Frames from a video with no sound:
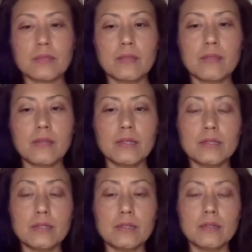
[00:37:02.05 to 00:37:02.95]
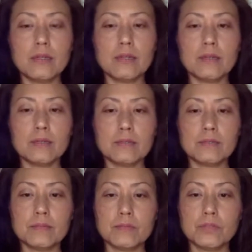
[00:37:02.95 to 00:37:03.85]
And then
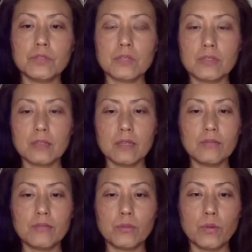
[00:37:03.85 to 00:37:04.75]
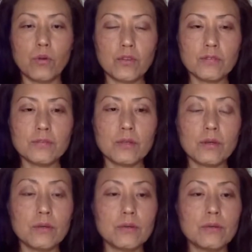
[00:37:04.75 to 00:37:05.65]
you can give from
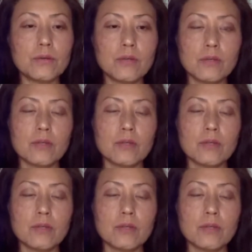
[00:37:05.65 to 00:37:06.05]
overflow,